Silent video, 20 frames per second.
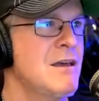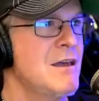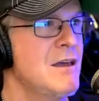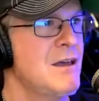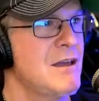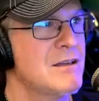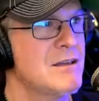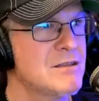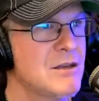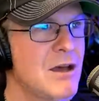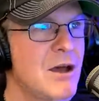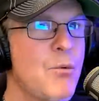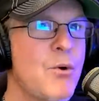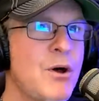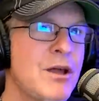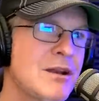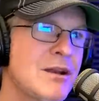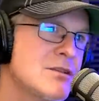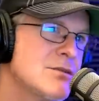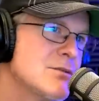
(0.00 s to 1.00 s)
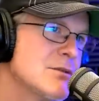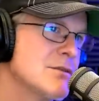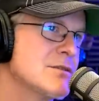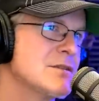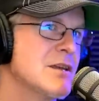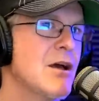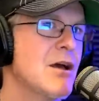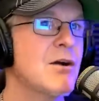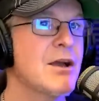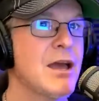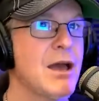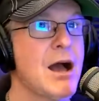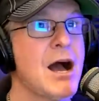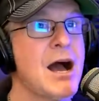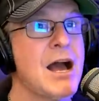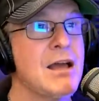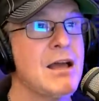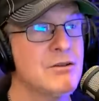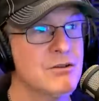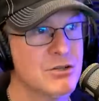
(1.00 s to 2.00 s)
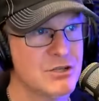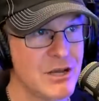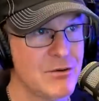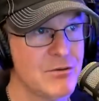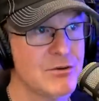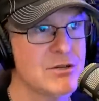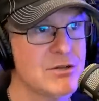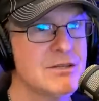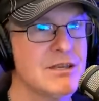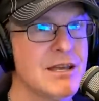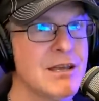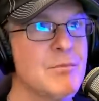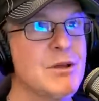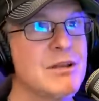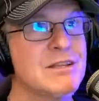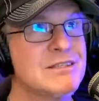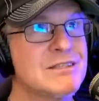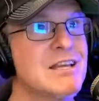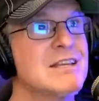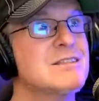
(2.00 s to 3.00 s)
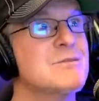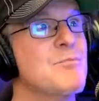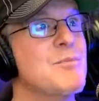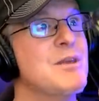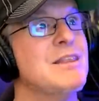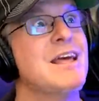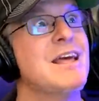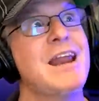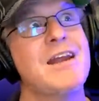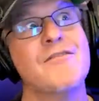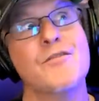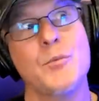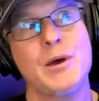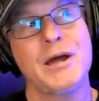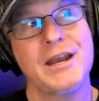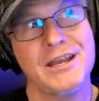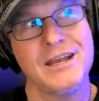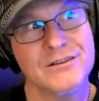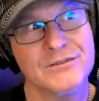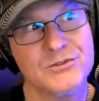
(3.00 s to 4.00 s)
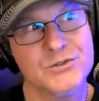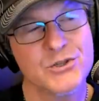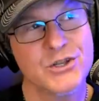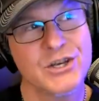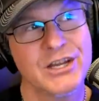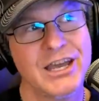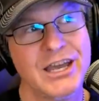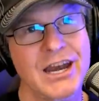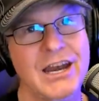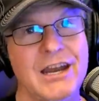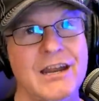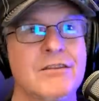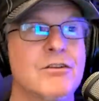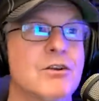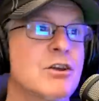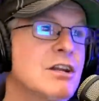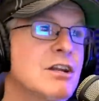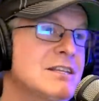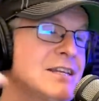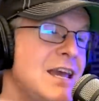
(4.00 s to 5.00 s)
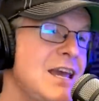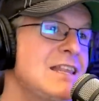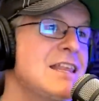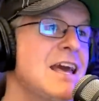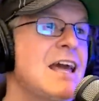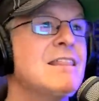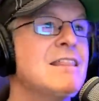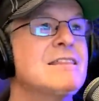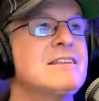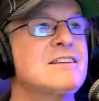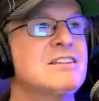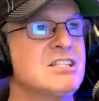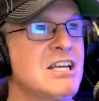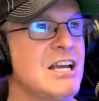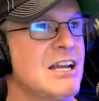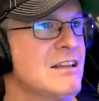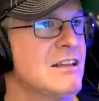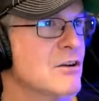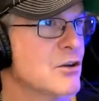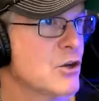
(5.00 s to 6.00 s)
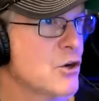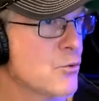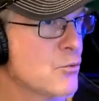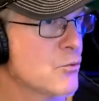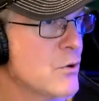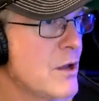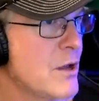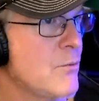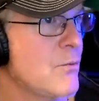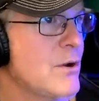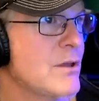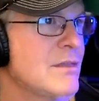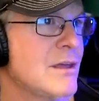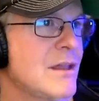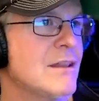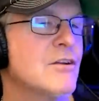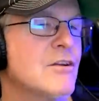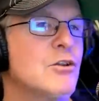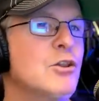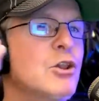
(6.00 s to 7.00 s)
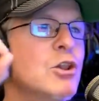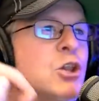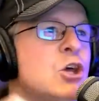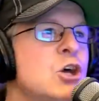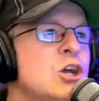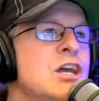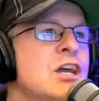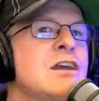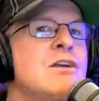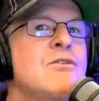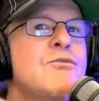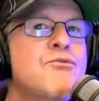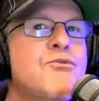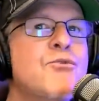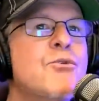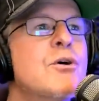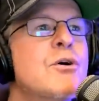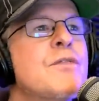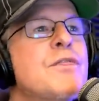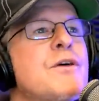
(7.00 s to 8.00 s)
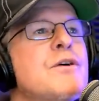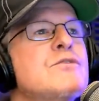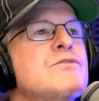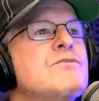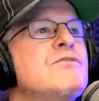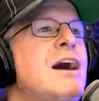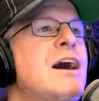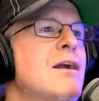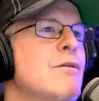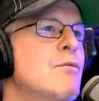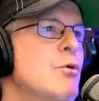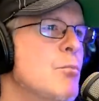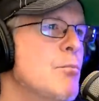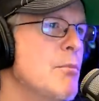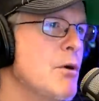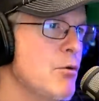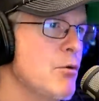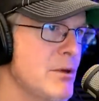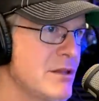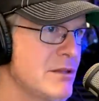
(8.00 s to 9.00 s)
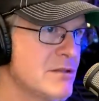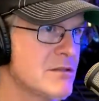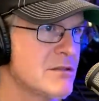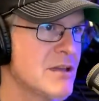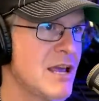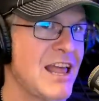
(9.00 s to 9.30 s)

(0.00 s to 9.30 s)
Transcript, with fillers: And so I wanted to sort of say, okay, I understand what you're saying, but it doesn't mean that everybody else is going to get it. And they're going to take that shit and they're going to run with it. They're looking for those viral moments.